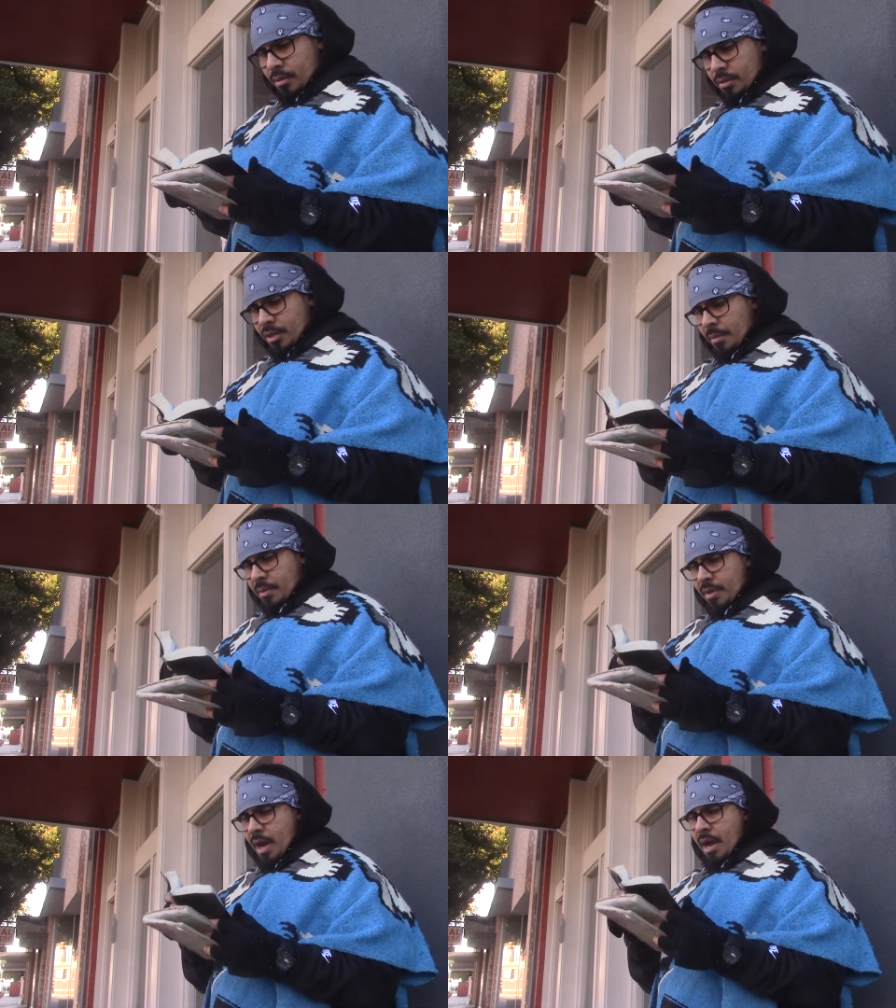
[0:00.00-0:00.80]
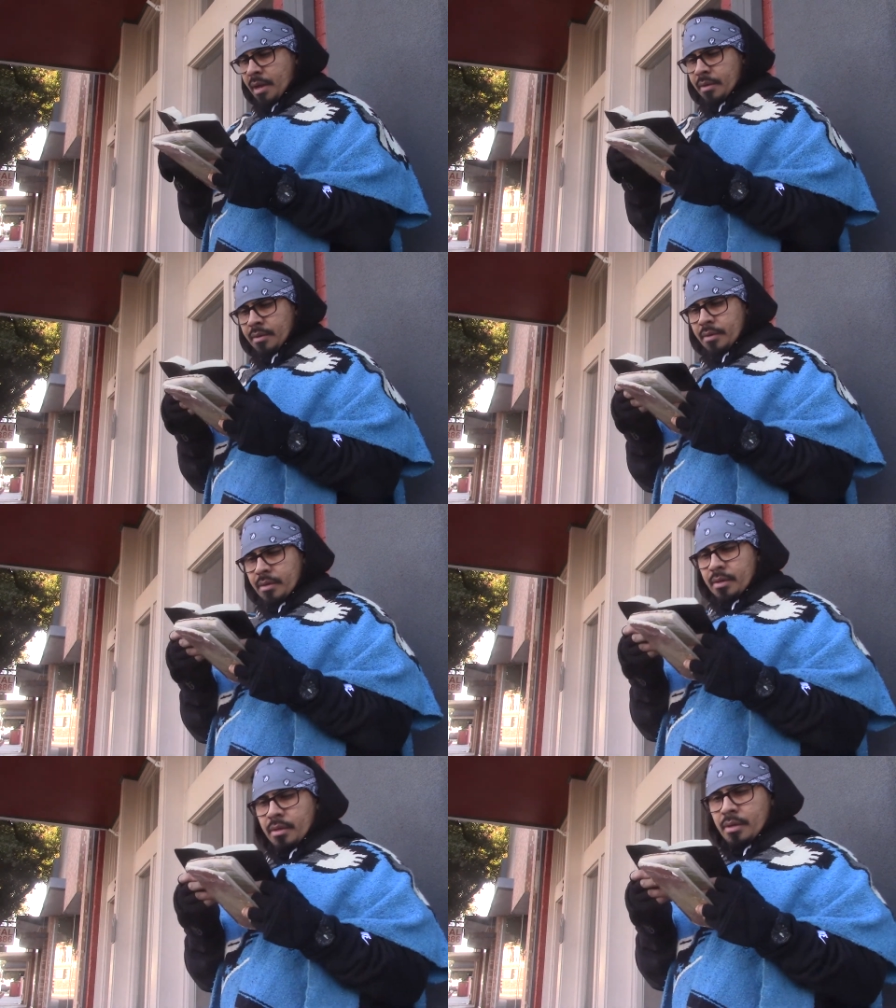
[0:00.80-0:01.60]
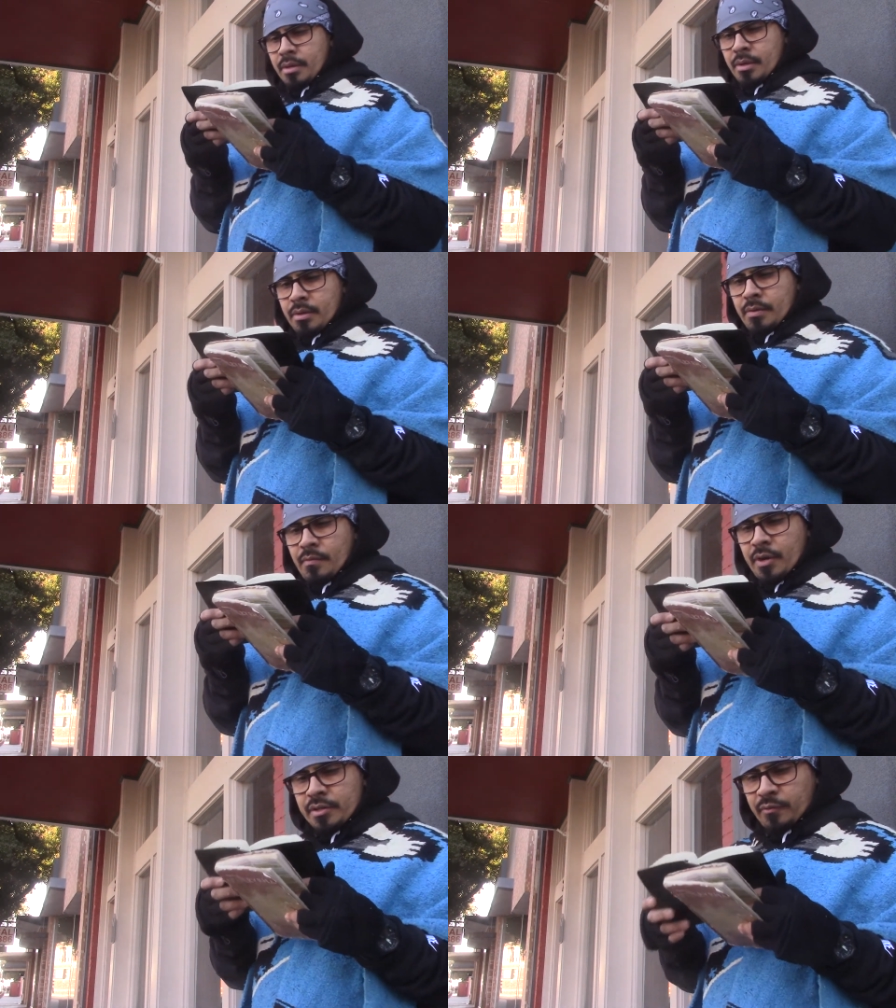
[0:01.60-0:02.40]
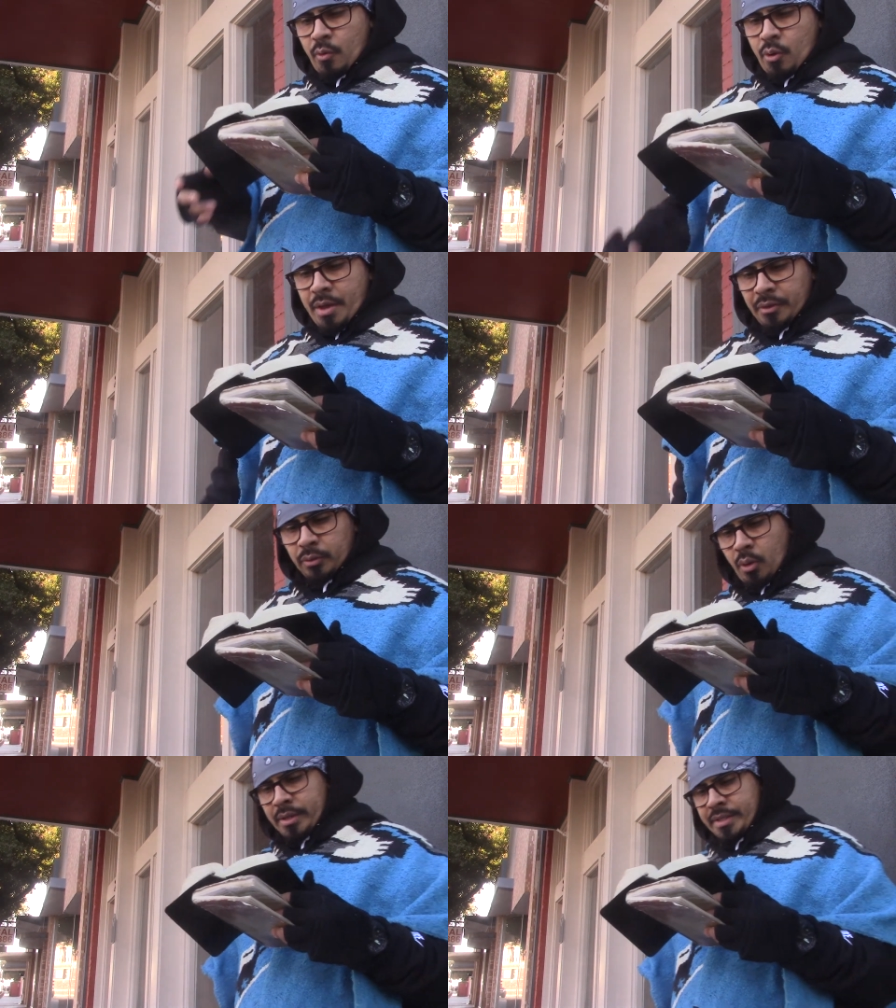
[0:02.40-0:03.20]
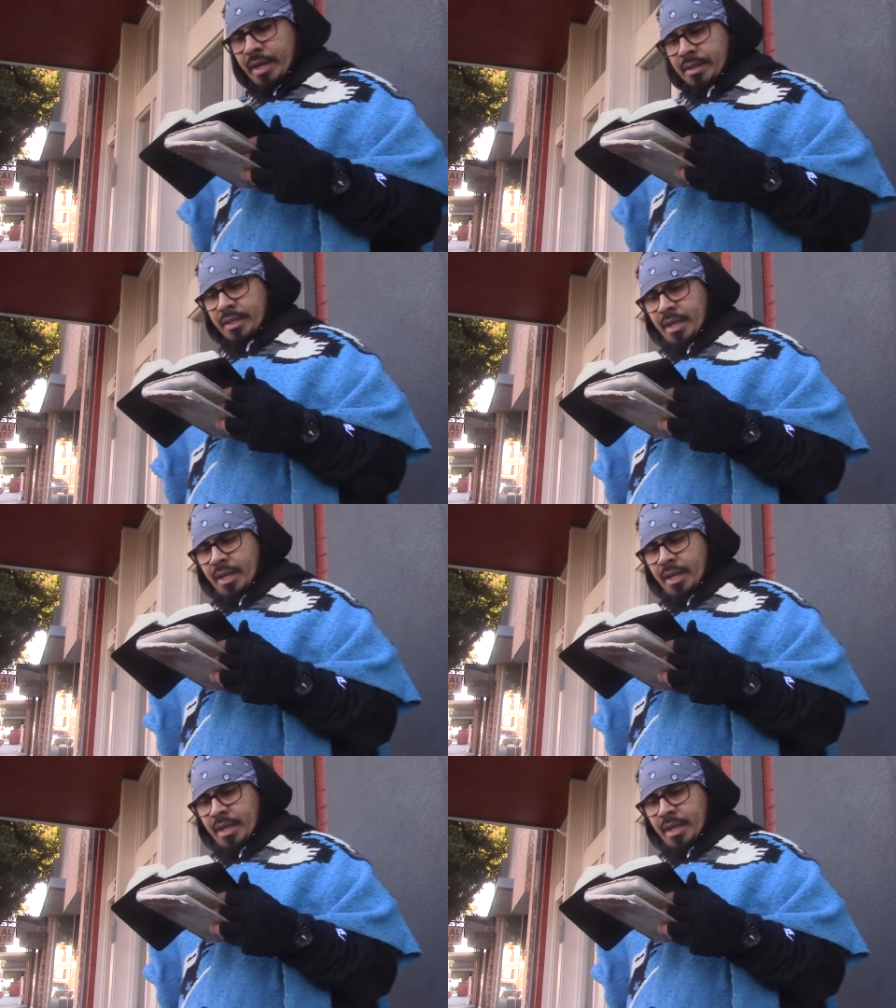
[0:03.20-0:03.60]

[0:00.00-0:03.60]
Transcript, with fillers: chapter nine verse 4 And the Lord said unto